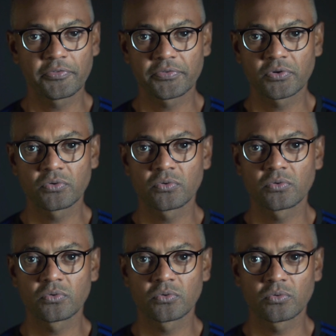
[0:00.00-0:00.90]
if
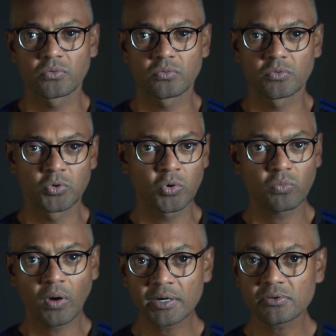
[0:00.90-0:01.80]
you don't
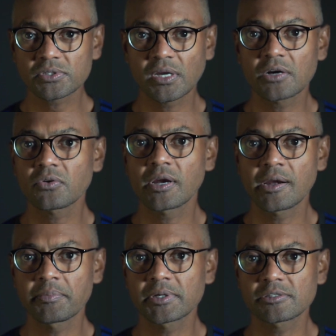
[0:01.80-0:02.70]
want to start on
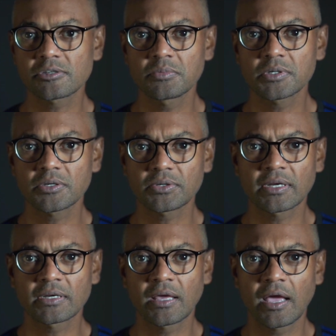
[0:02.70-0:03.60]
an empty stomach, you
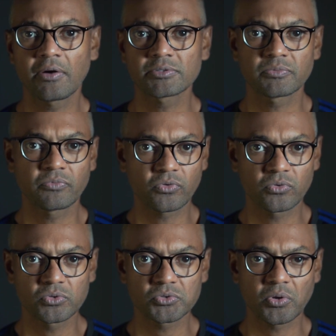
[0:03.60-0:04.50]
can have some
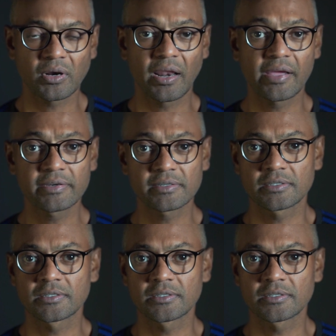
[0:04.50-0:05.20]
fruits or light